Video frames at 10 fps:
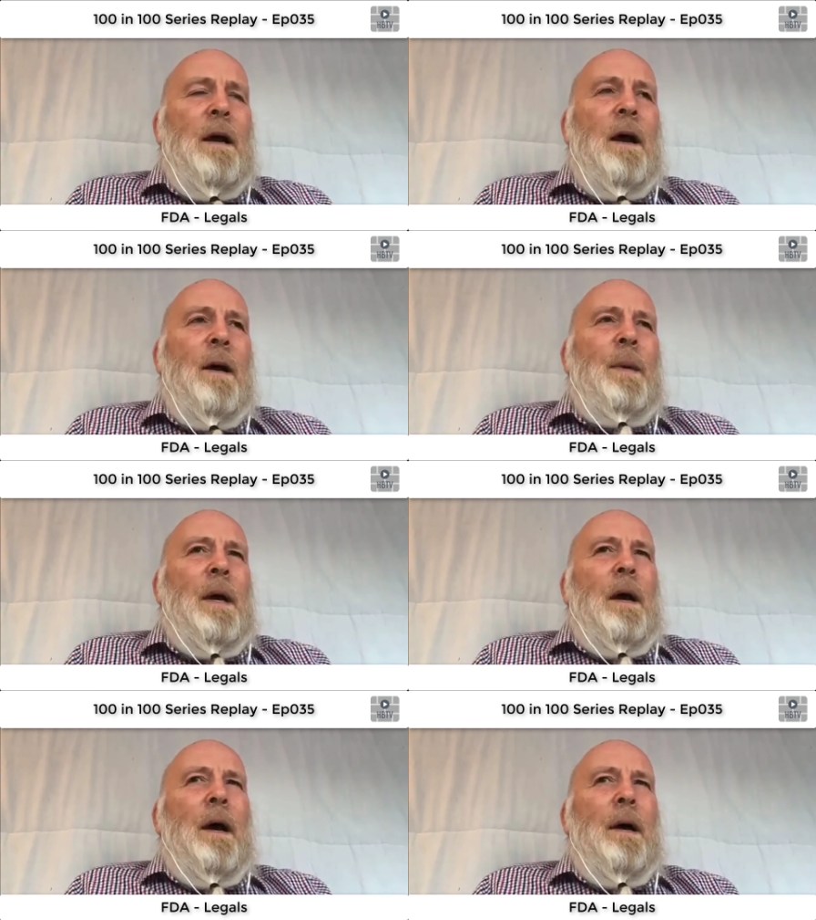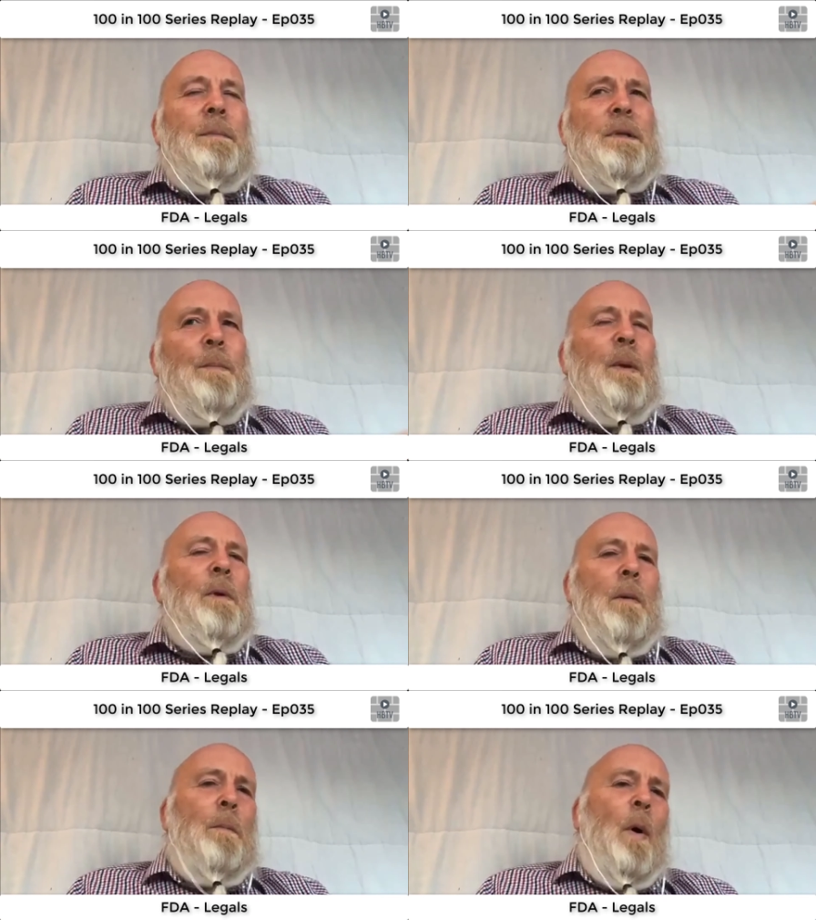Some
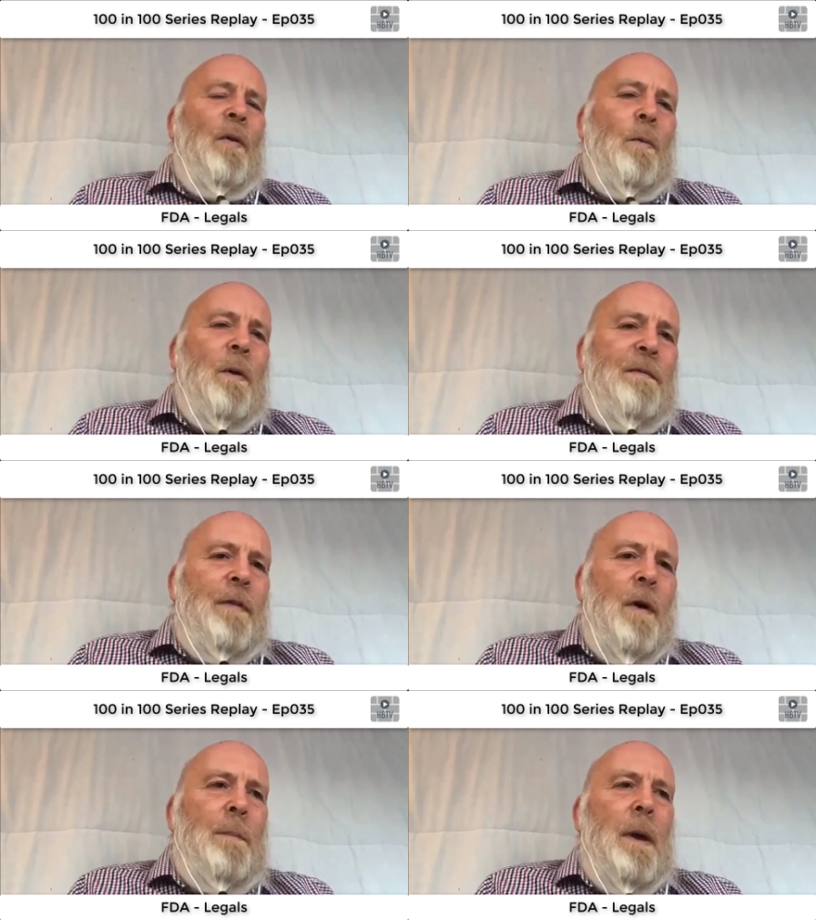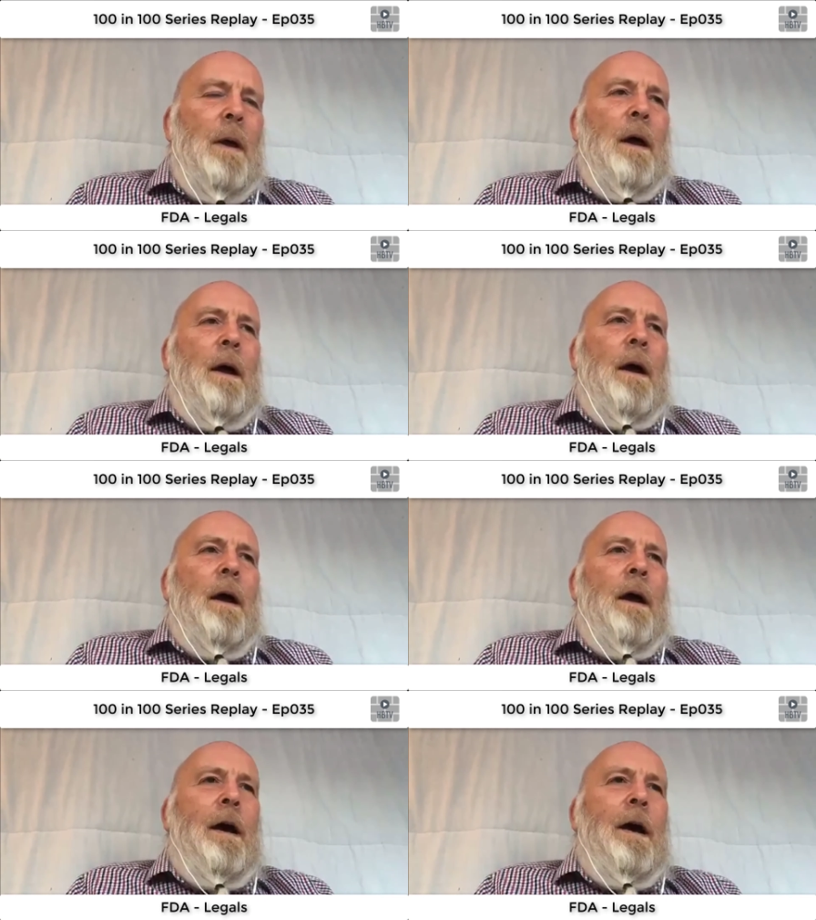people don't bother with them,
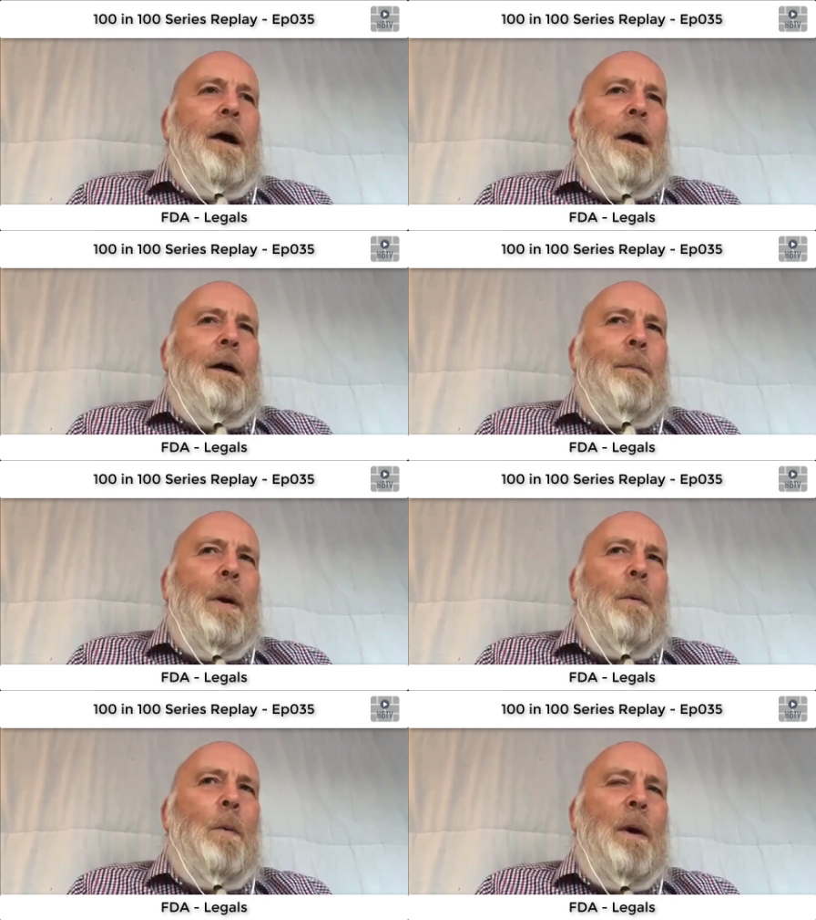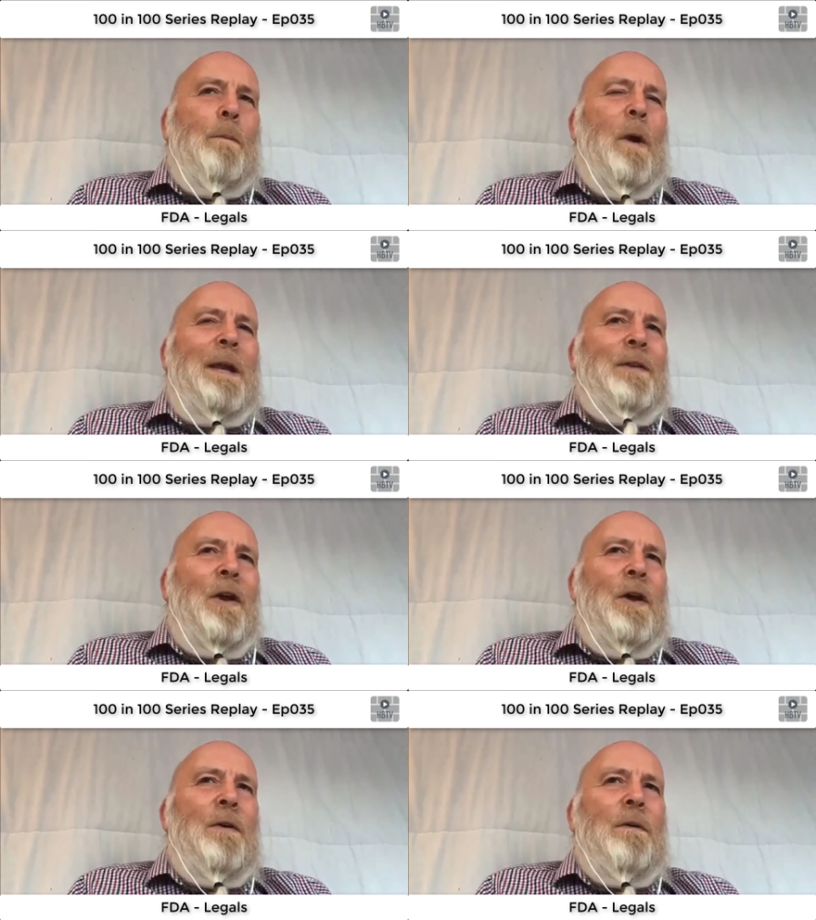but we
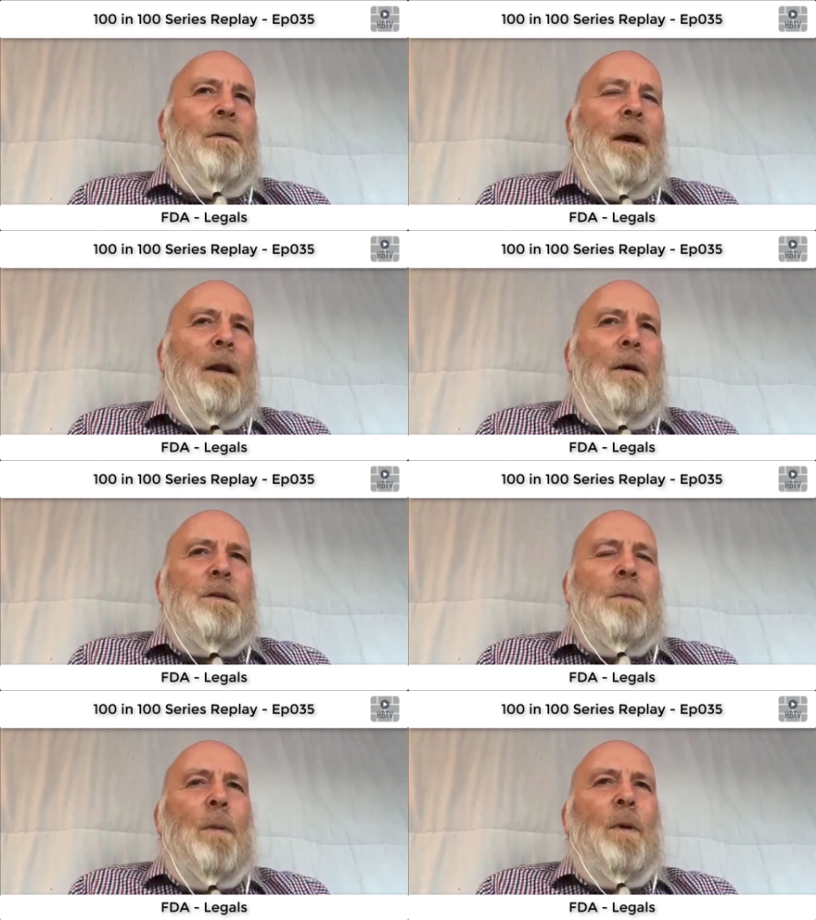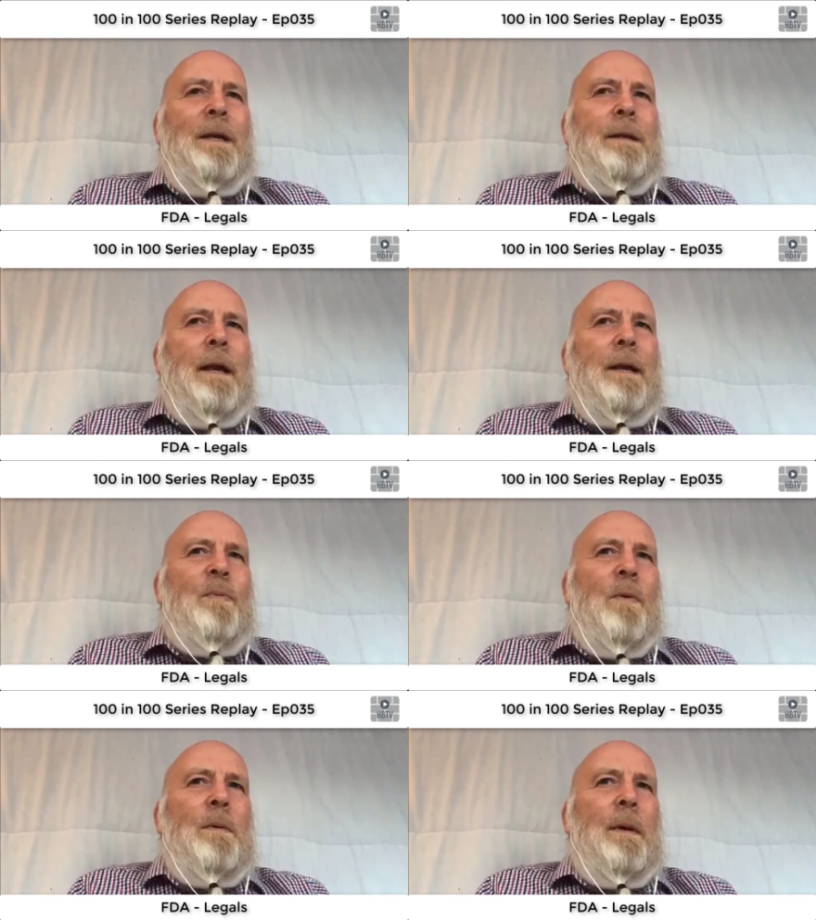do. Last one we
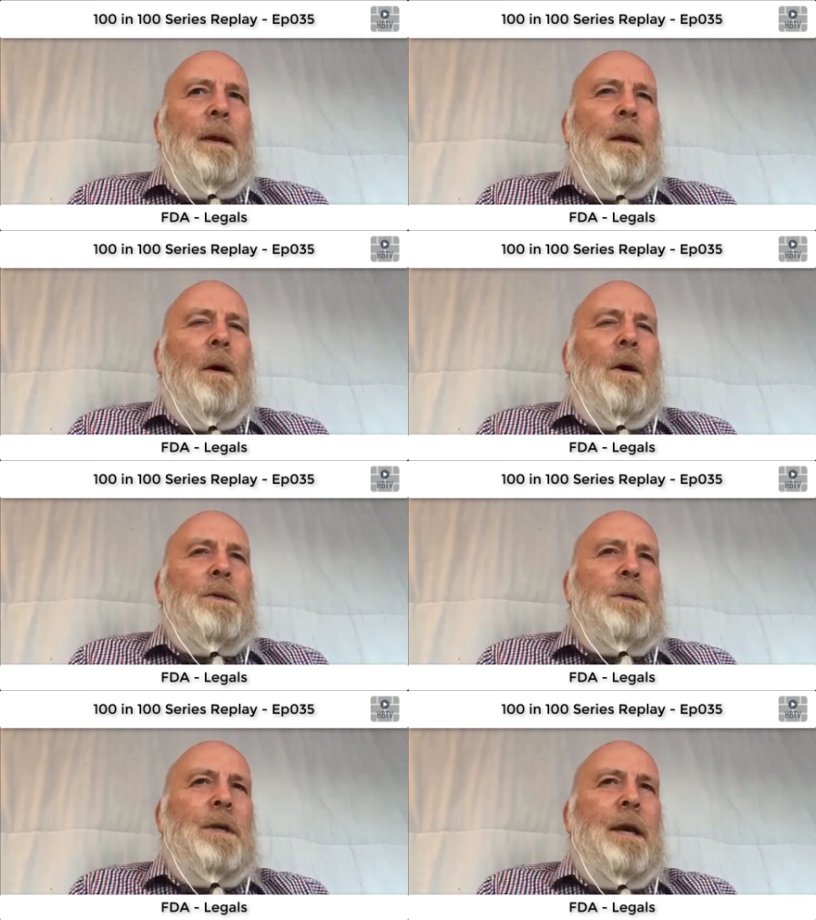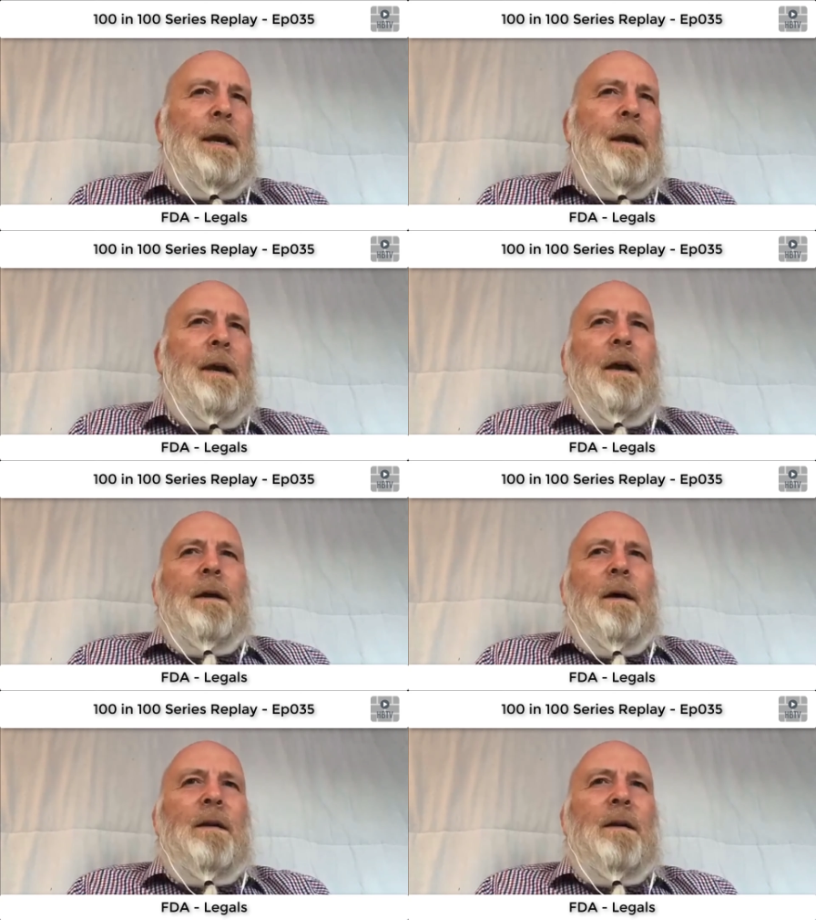did probably last year,